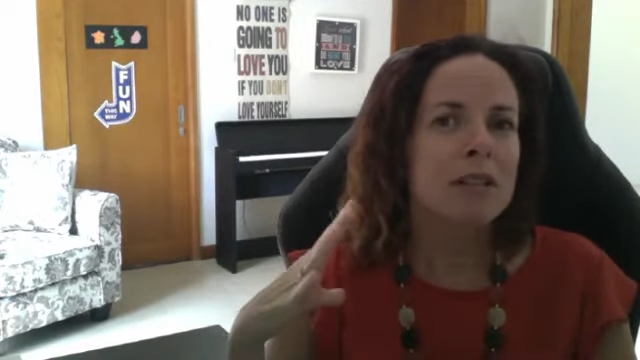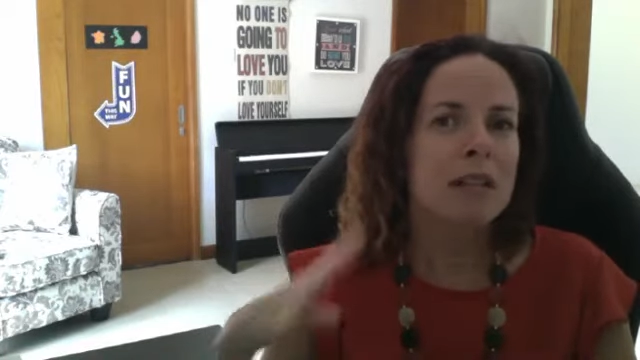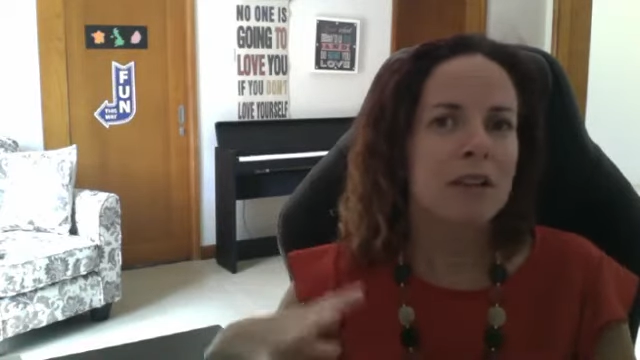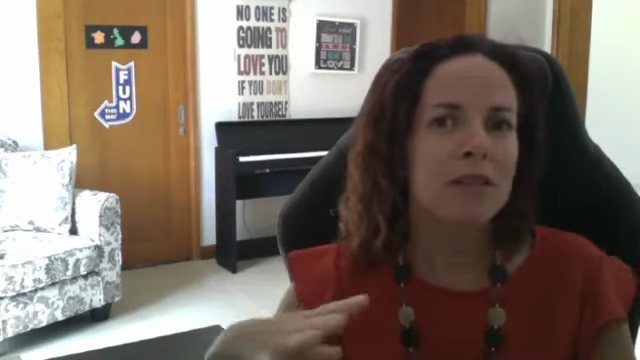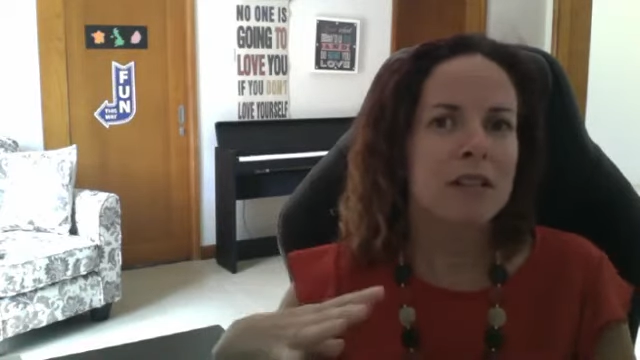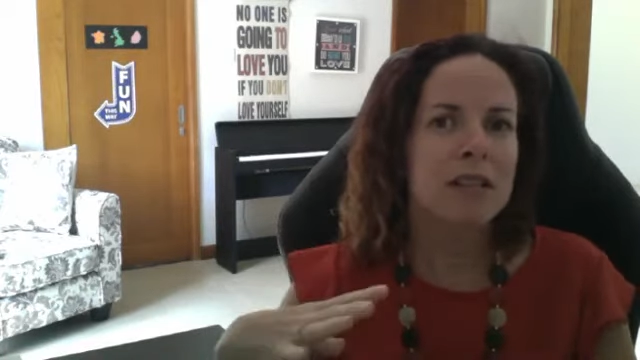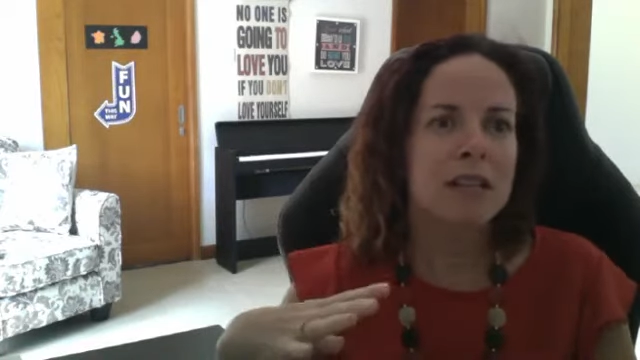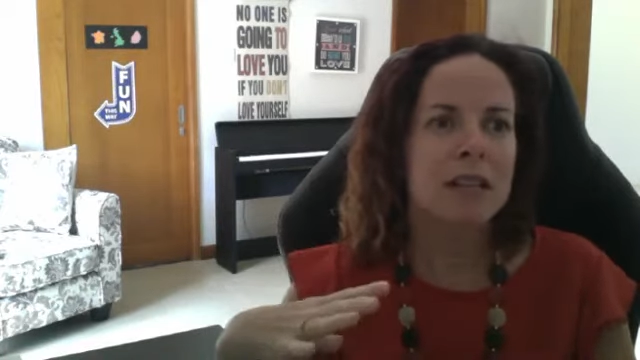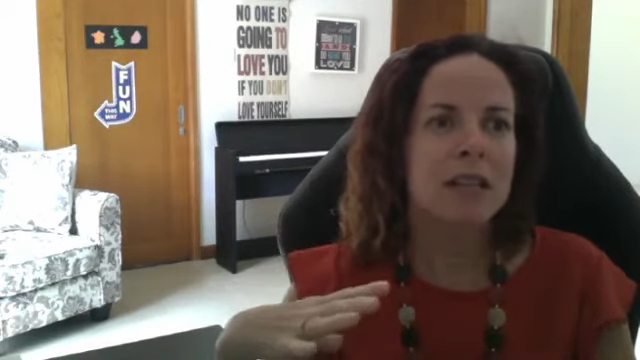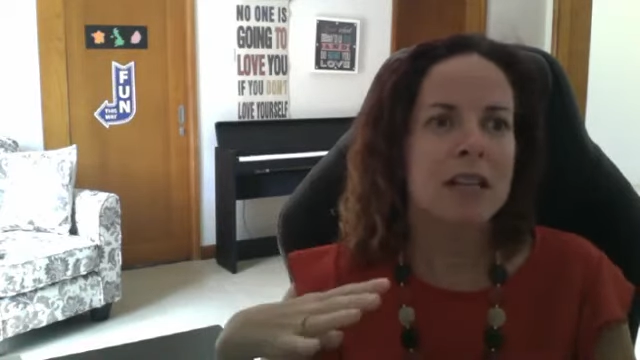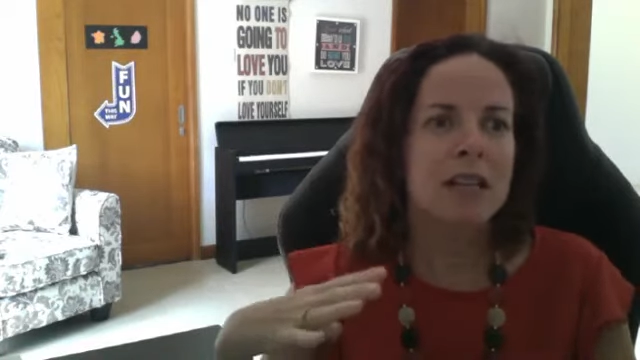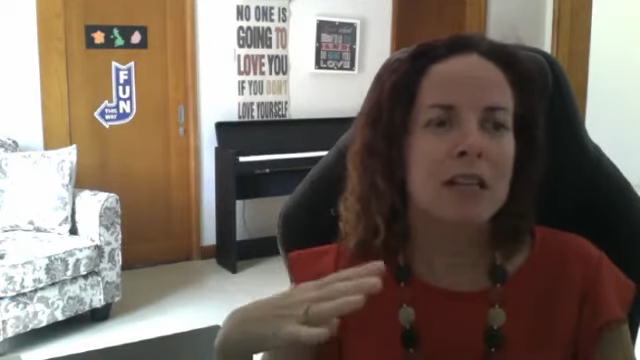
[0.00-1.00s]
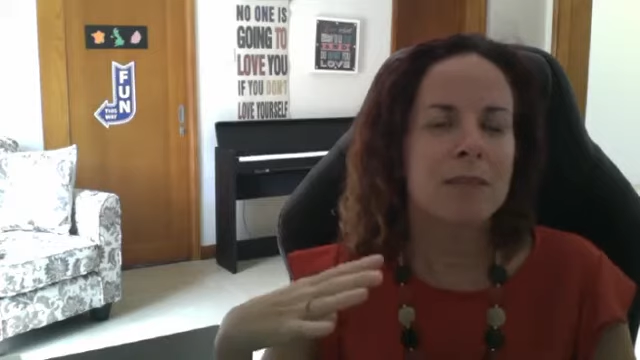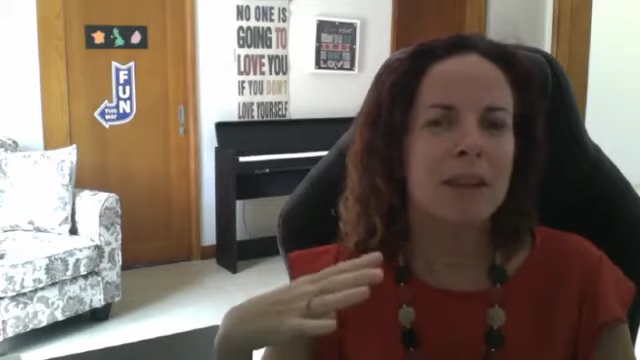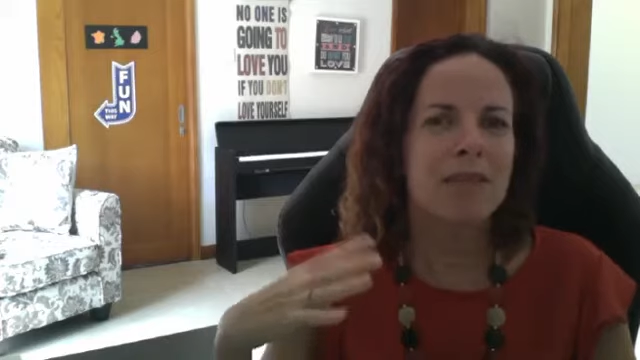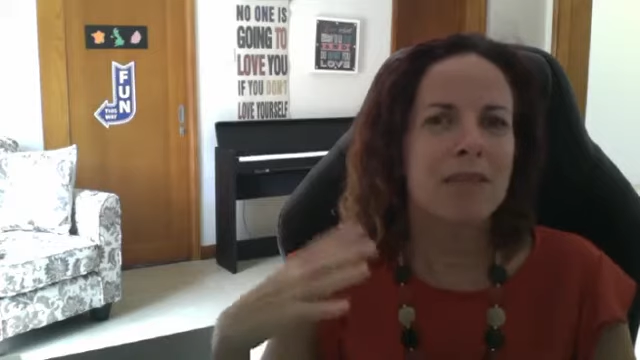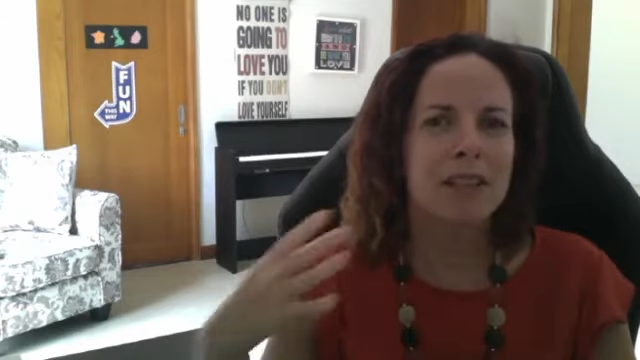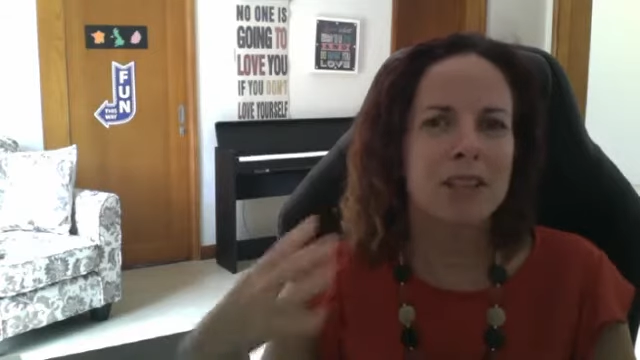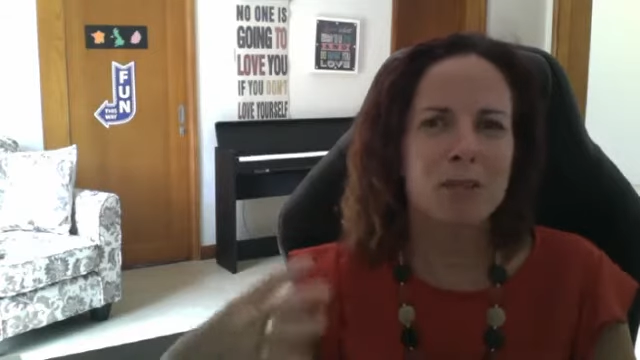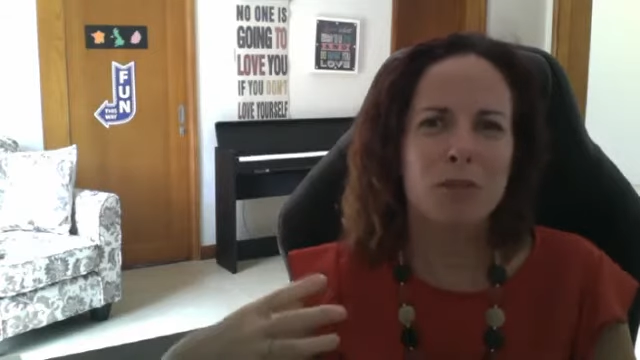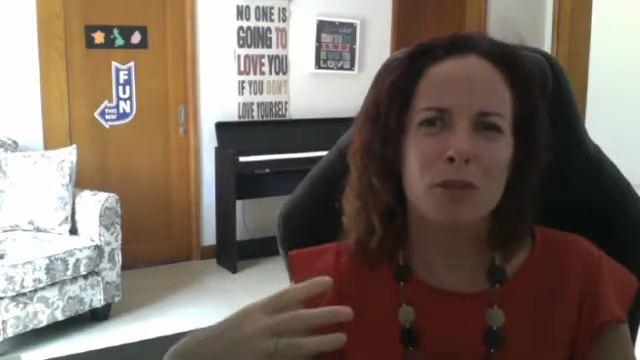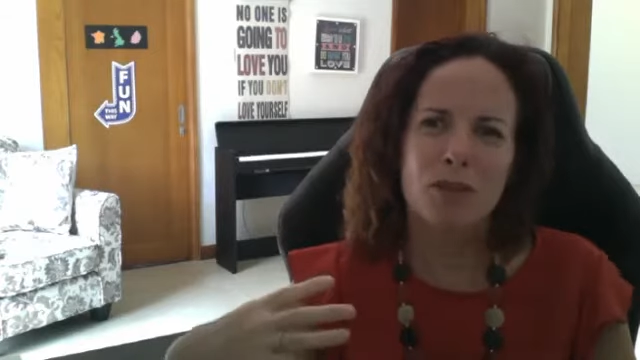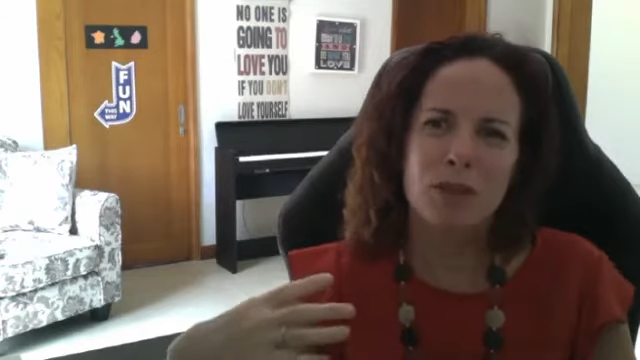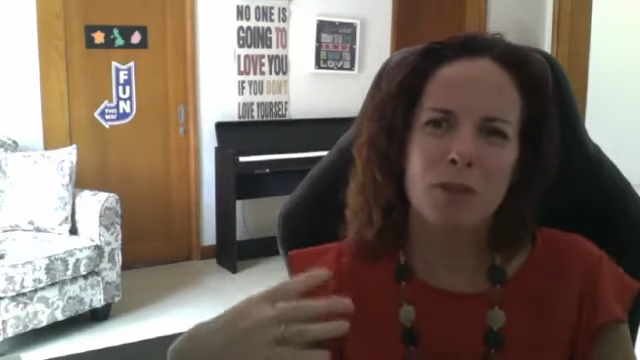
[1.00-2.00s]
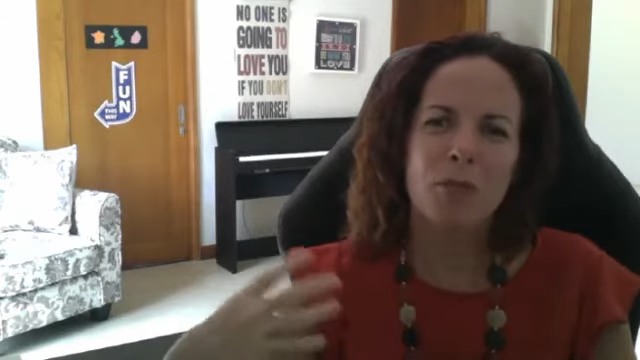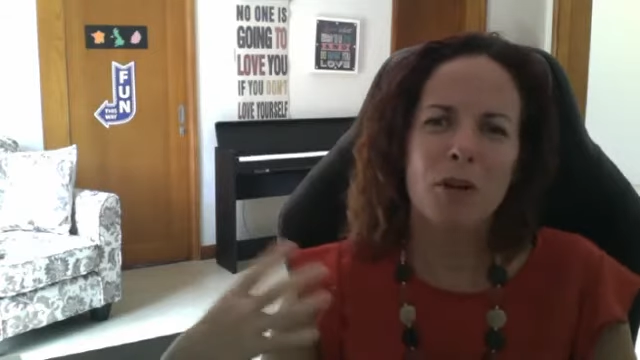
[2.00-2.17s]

self-esteem and just wondering,